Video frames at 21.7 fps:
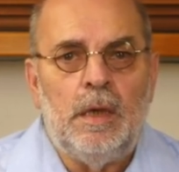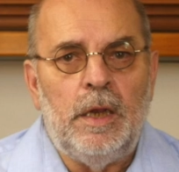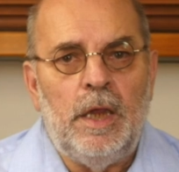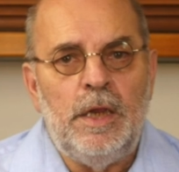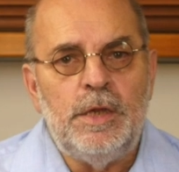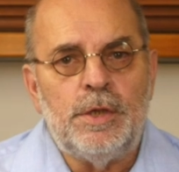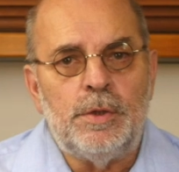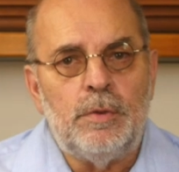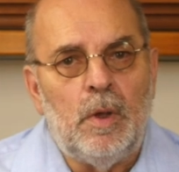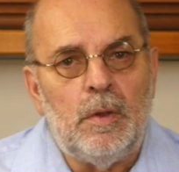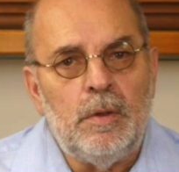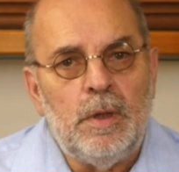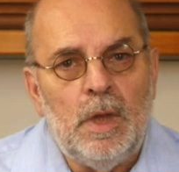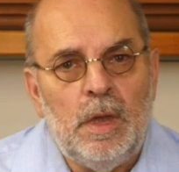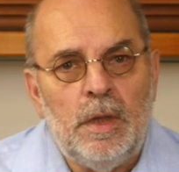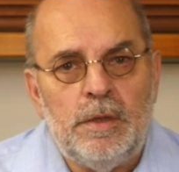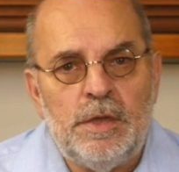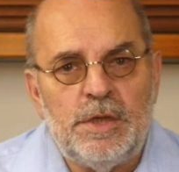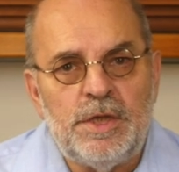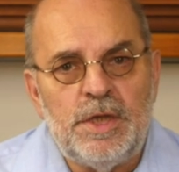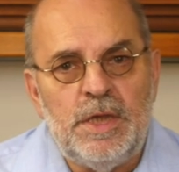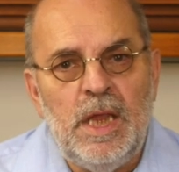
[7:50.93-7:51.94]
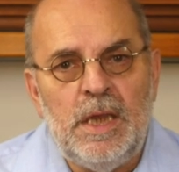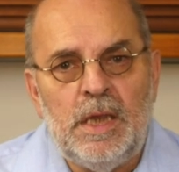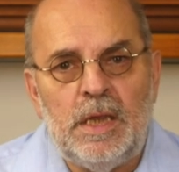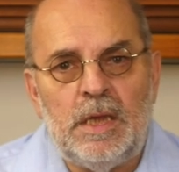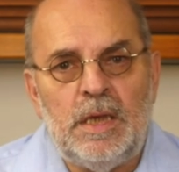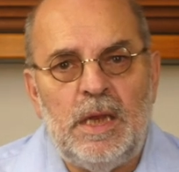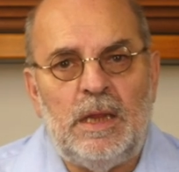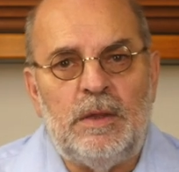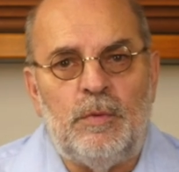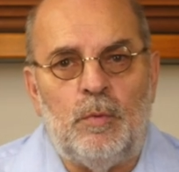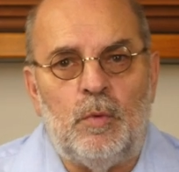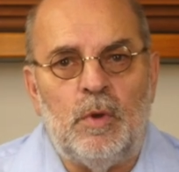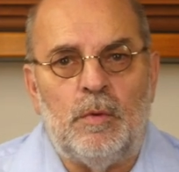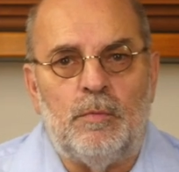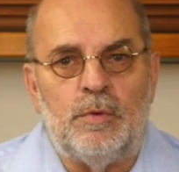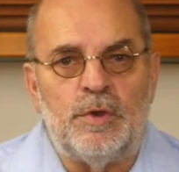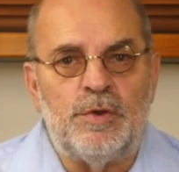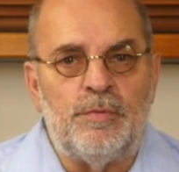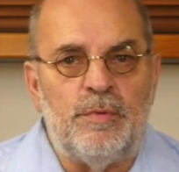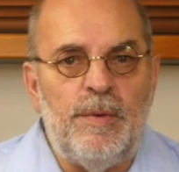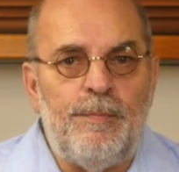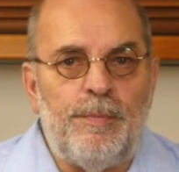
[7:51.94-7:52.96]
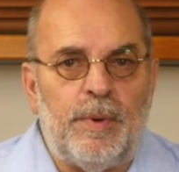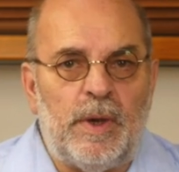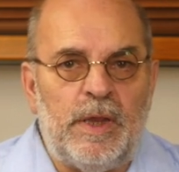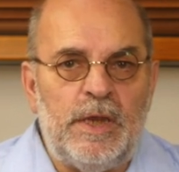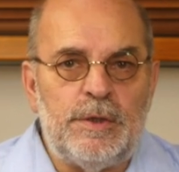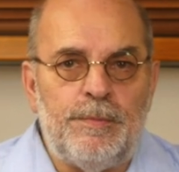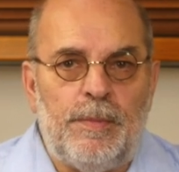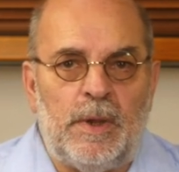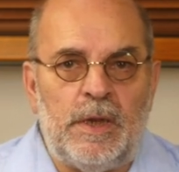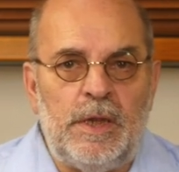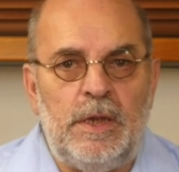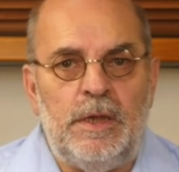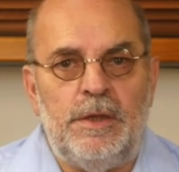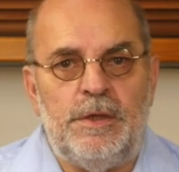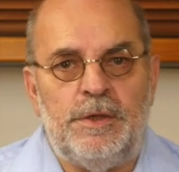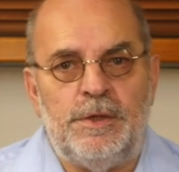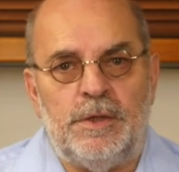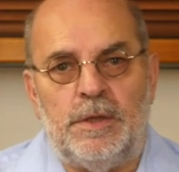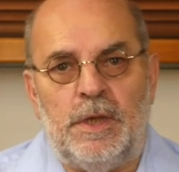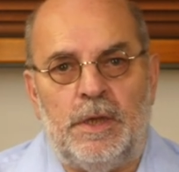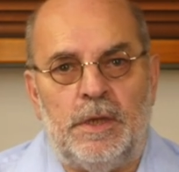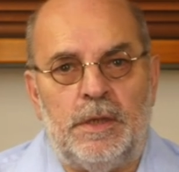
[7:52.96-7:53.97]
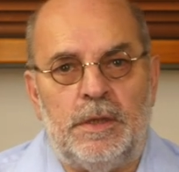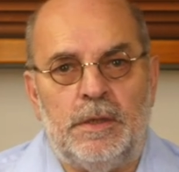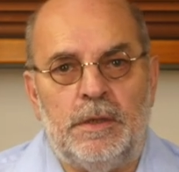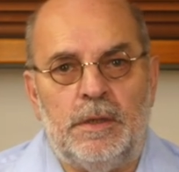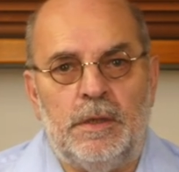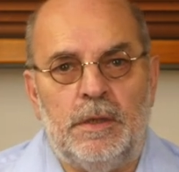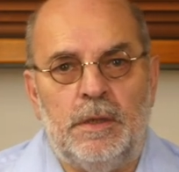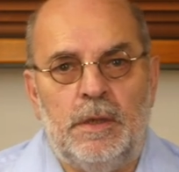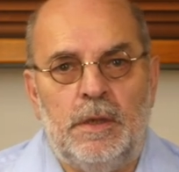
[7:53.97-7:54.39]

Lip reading: Later on, the sneaker network was replaced by the internet.